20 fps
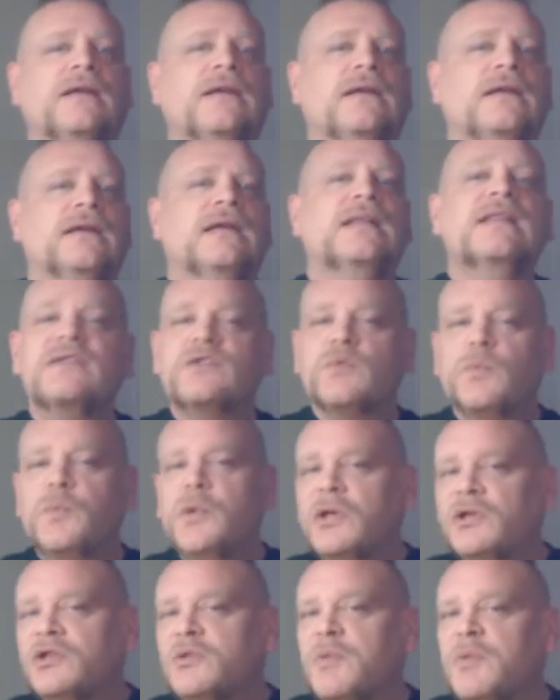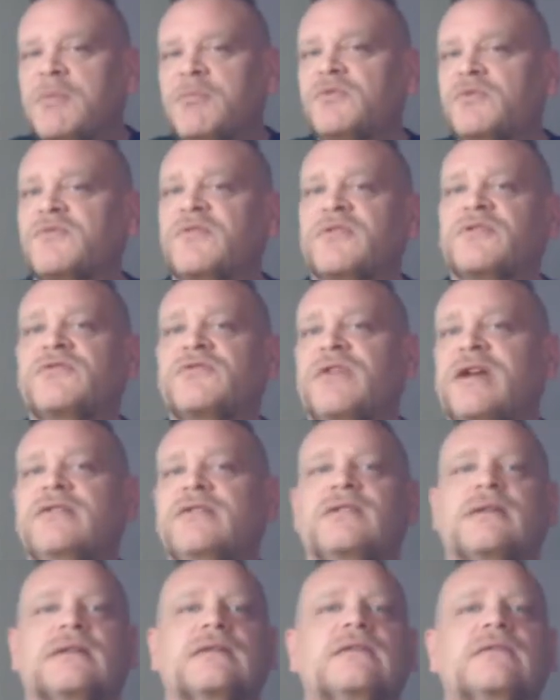and this appealed to people's
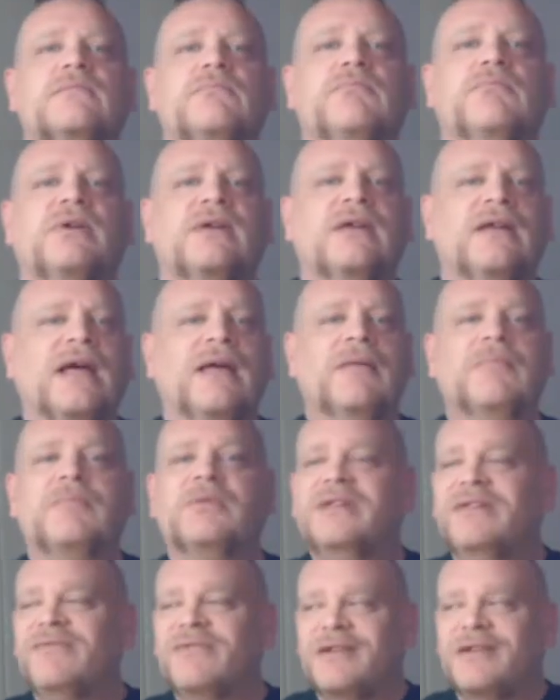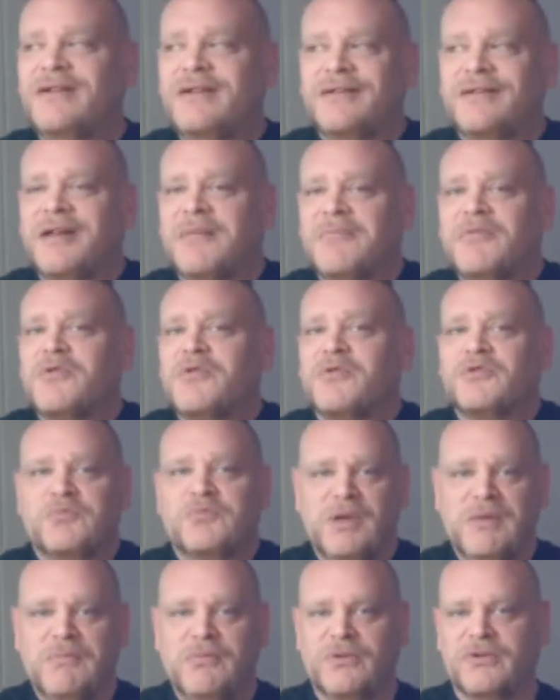frustrations, but I believe that a good number of those
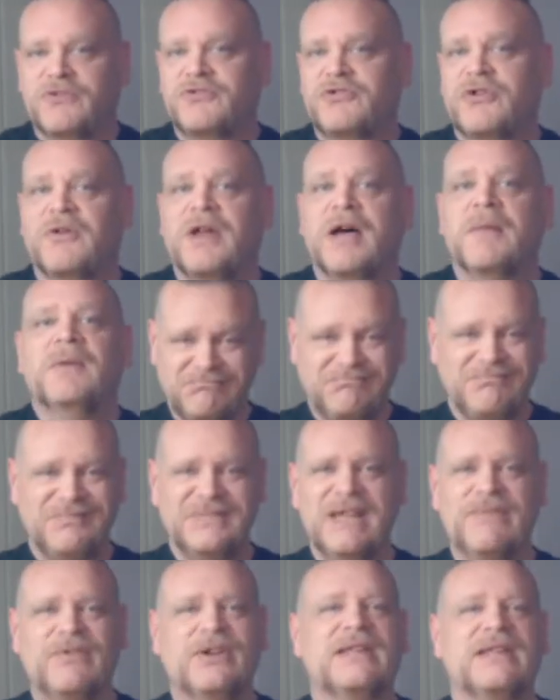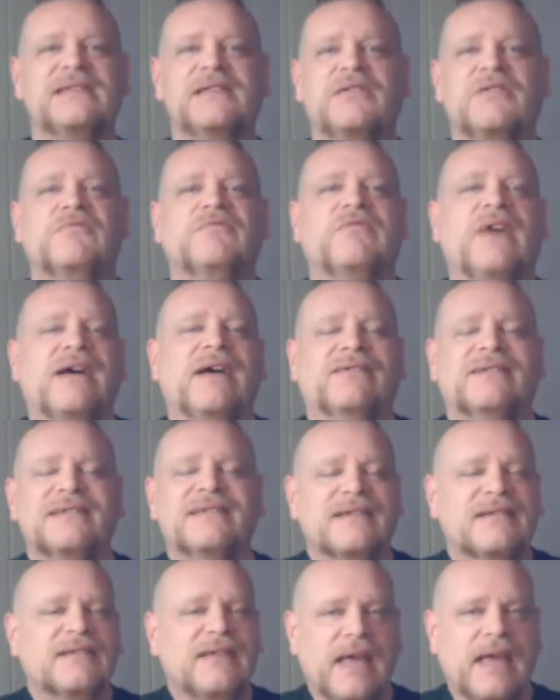people that showed up never considered violence
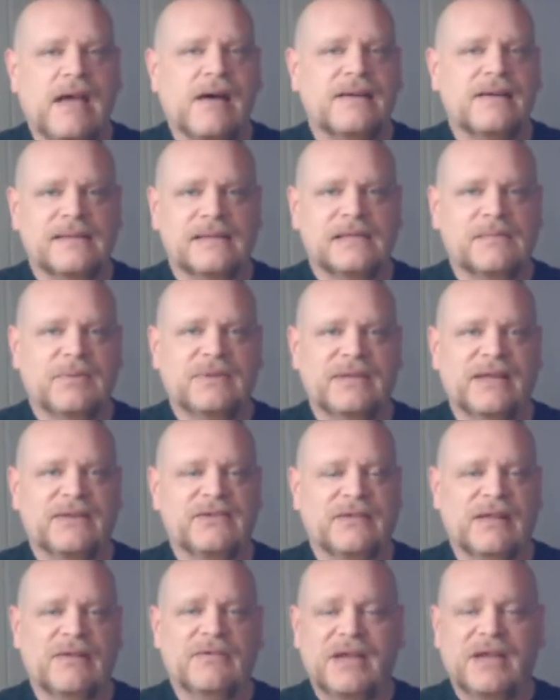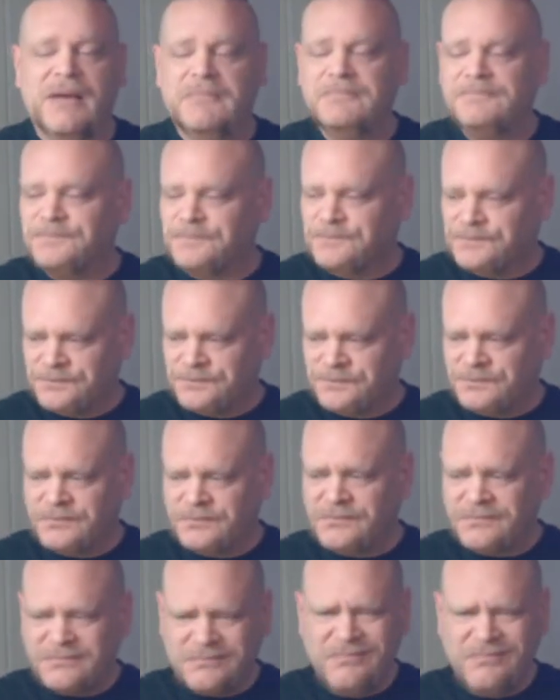and chaos as a potential outcome.
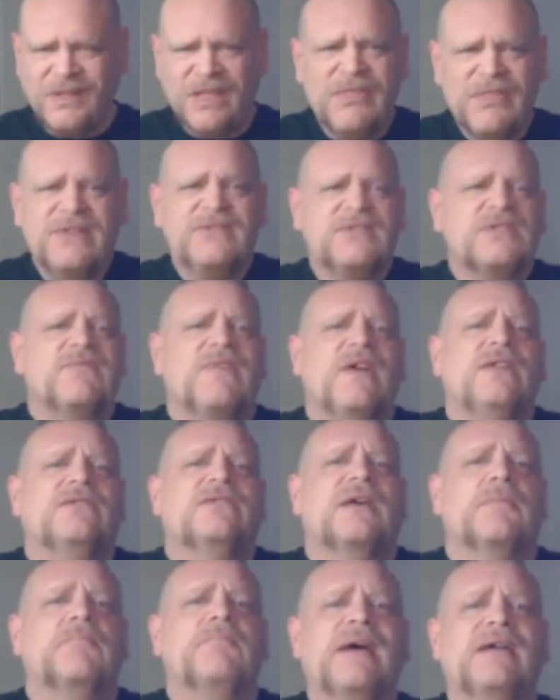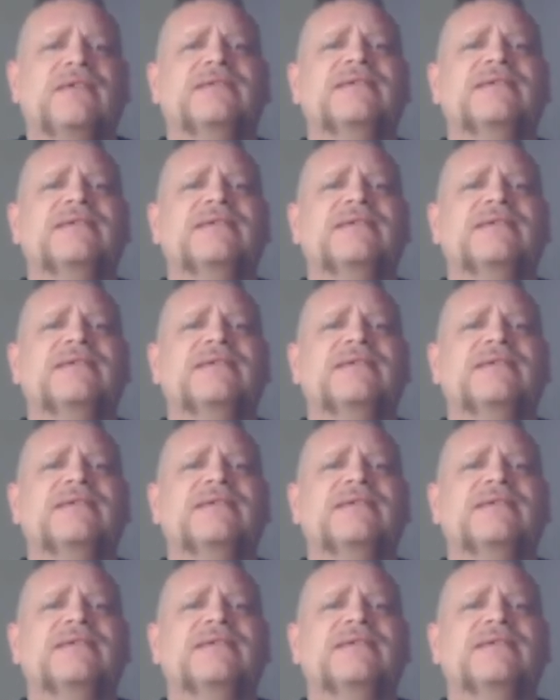They just felt compelled to